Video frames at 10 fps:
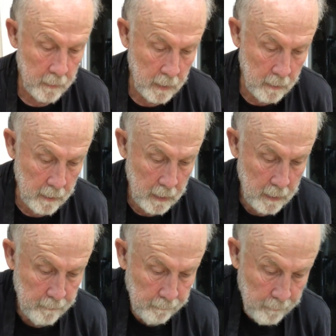
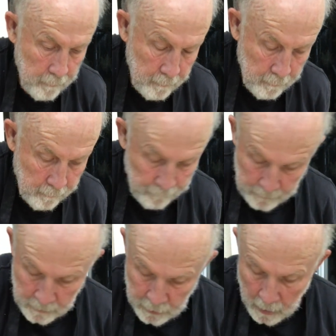little
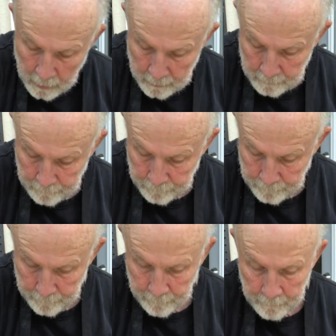chuck.
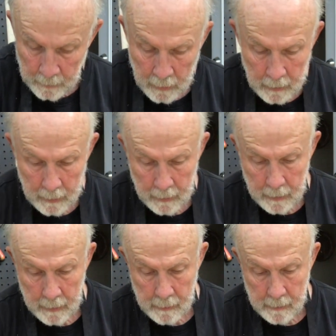
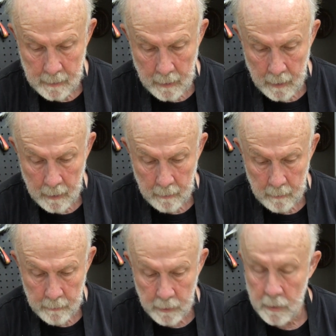It's
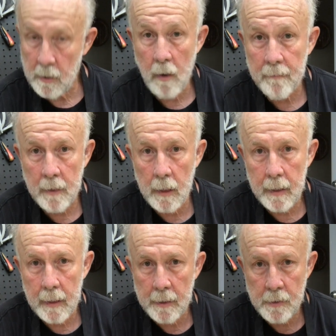just soft
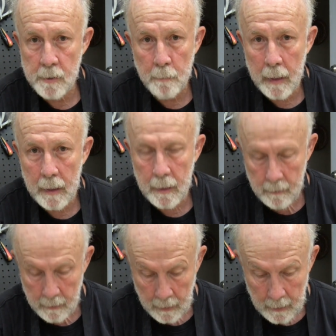clay. I just made it,
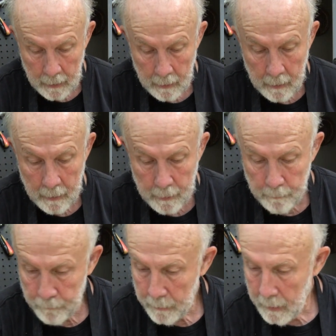
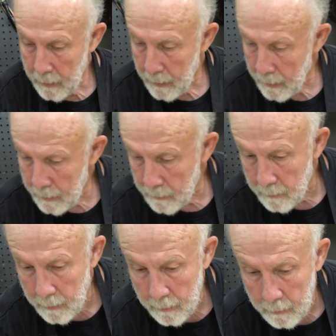and
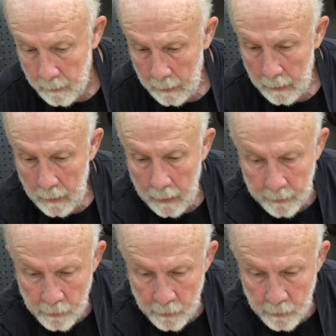I